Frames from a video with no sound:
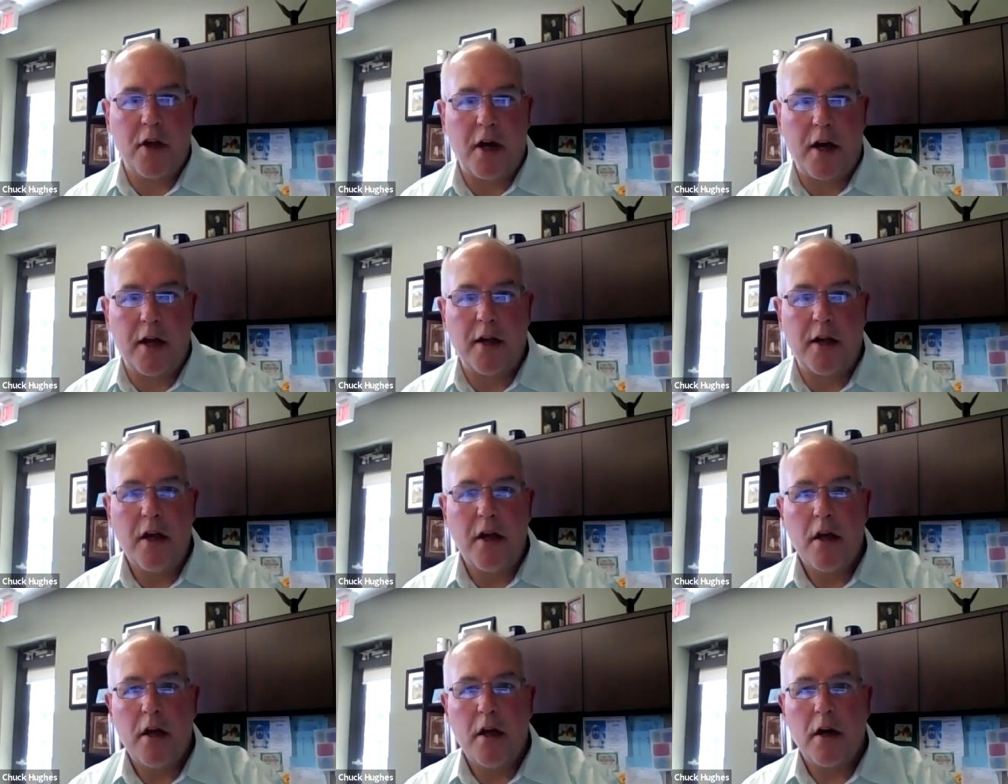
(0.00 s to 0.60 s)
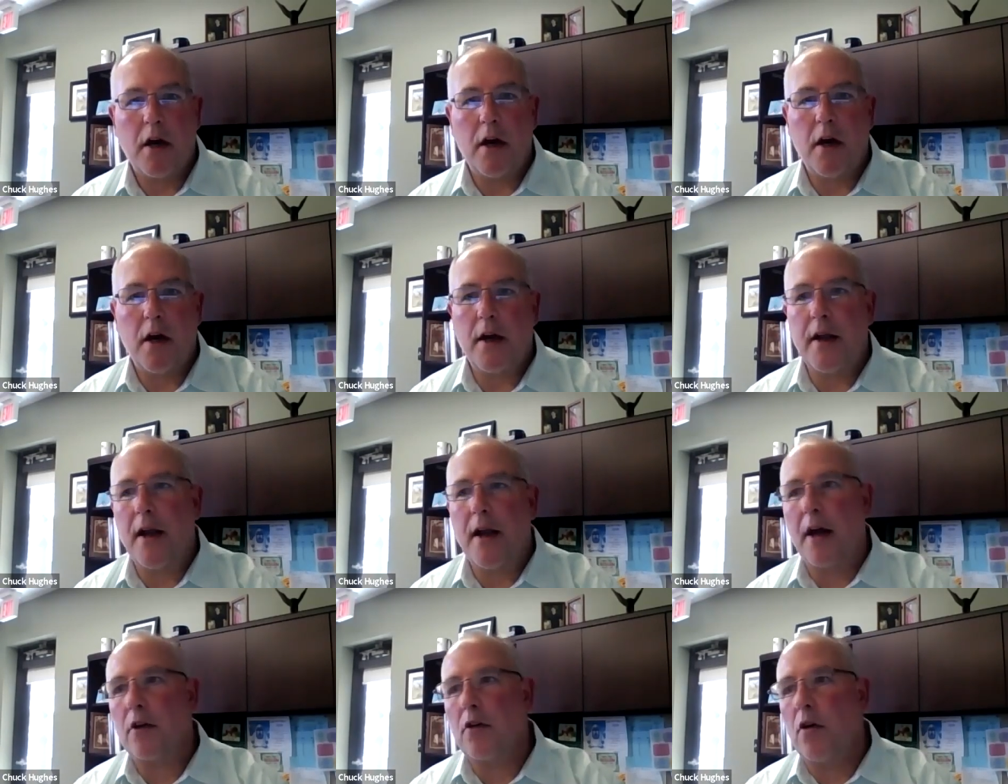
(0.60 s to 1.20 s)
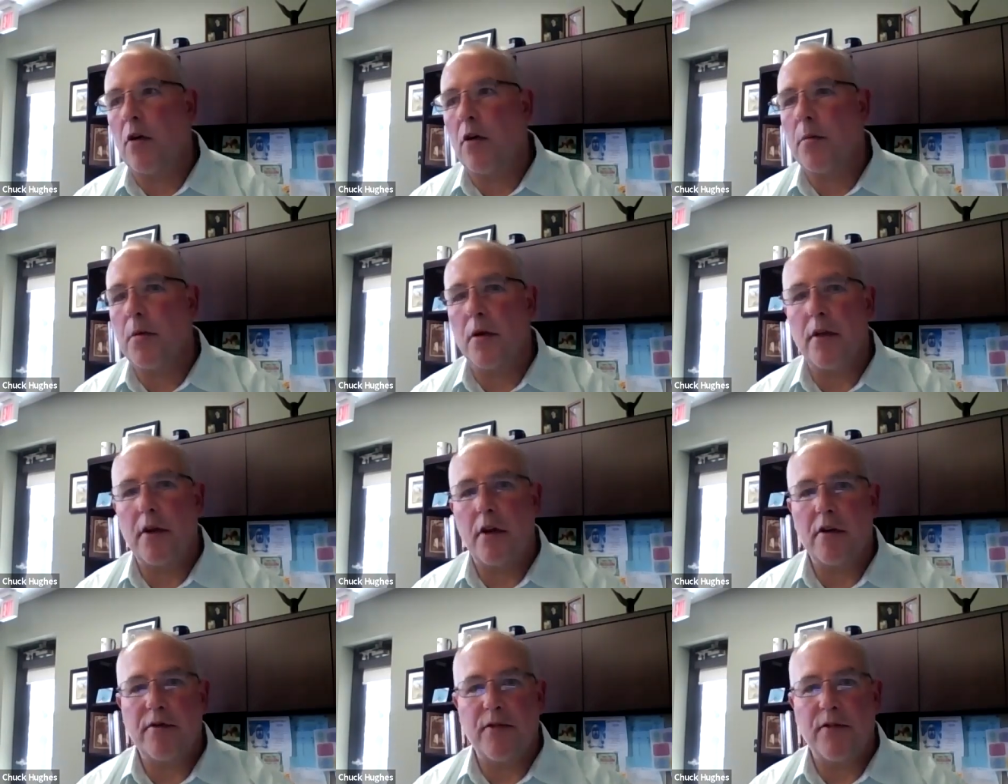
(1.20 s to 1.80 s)
done in October,
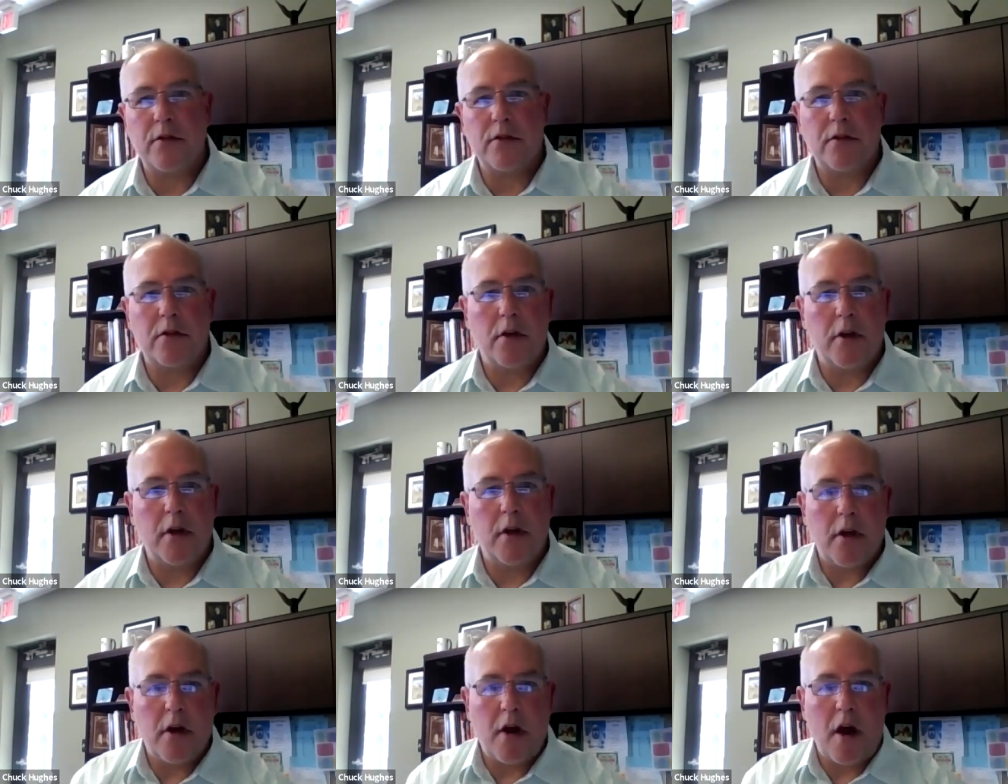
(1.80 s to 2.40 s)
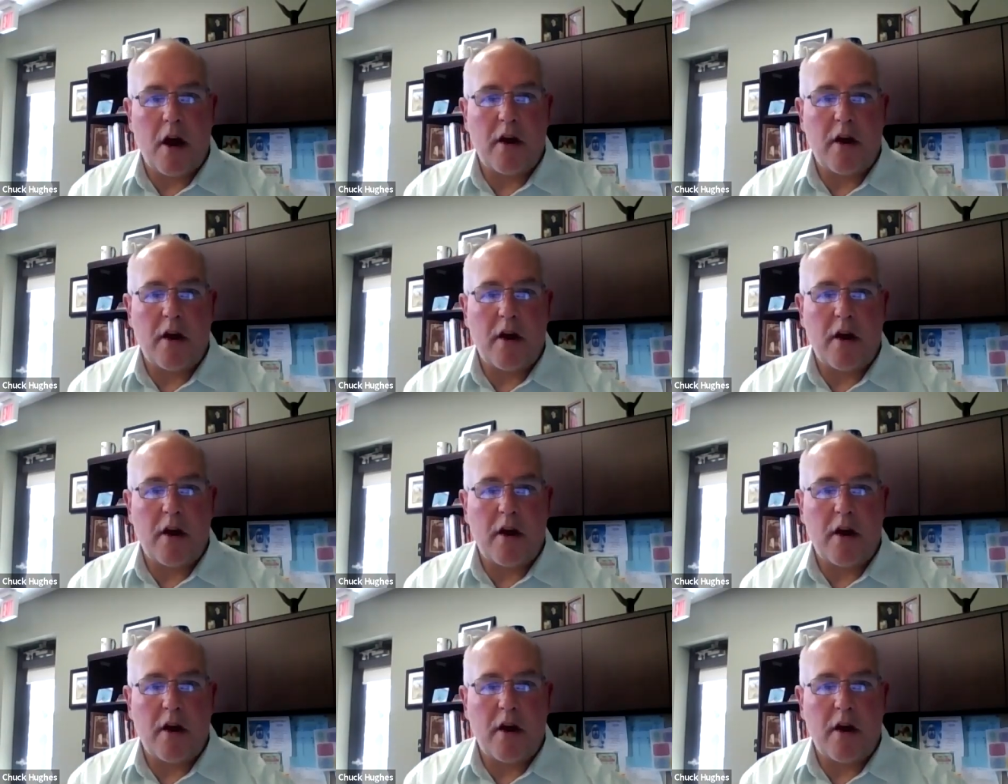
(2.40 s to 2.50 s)
their fiscal year.